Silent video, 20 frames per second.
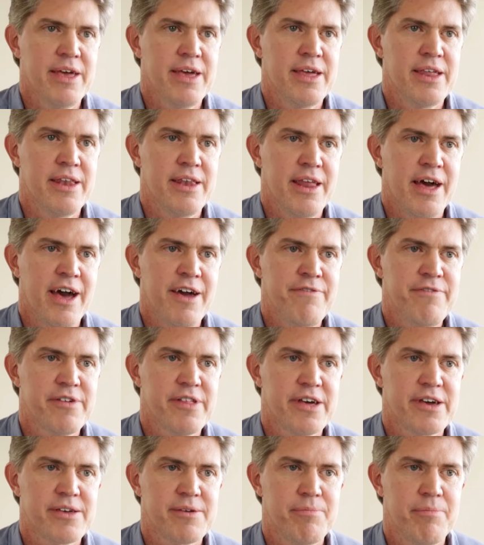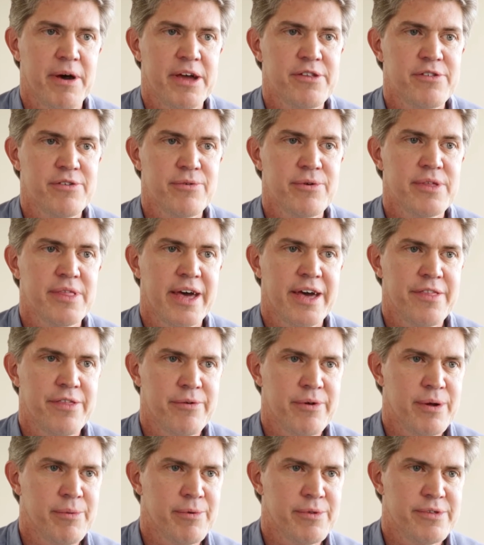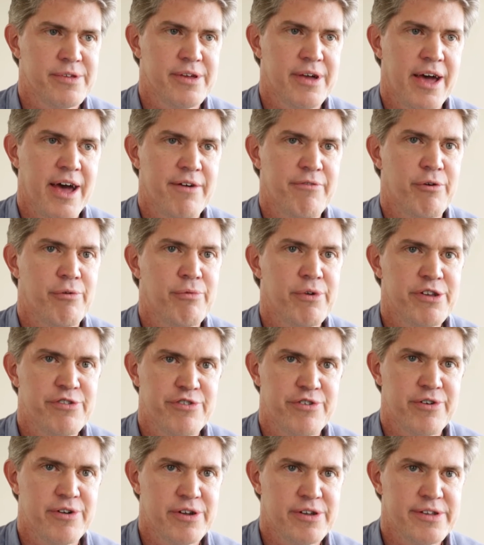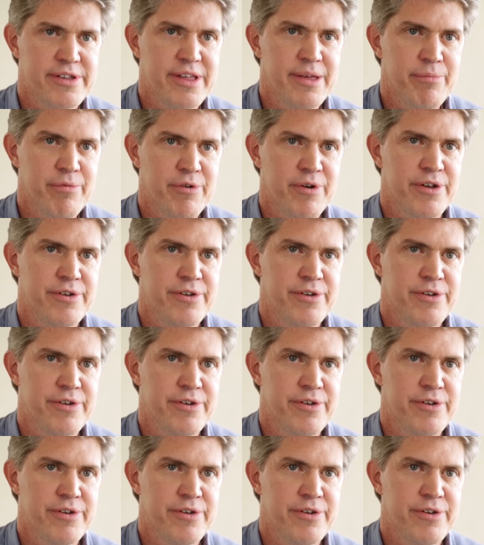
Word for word: And I feel like by doing that, they're able to have a richer and deeper